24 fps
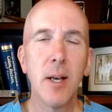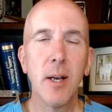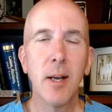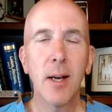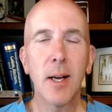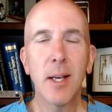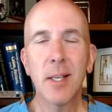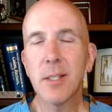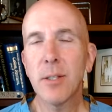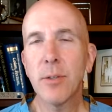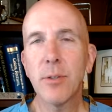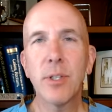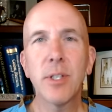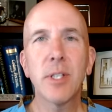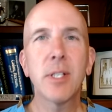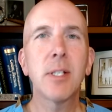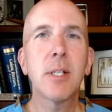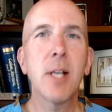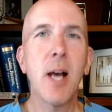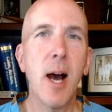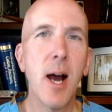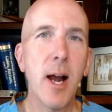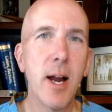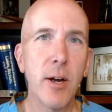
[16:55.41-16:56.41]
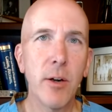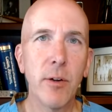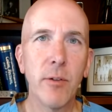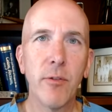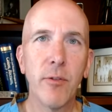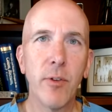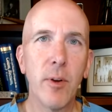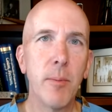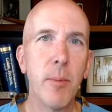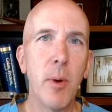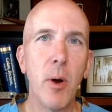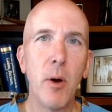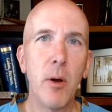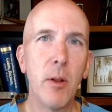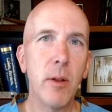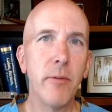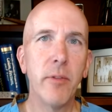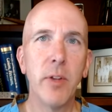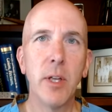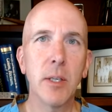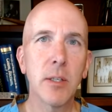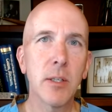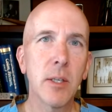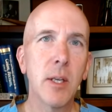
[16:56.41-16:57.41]
because they're just tired from all of
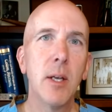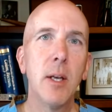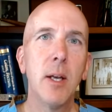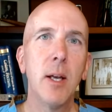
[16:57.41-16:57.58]
this.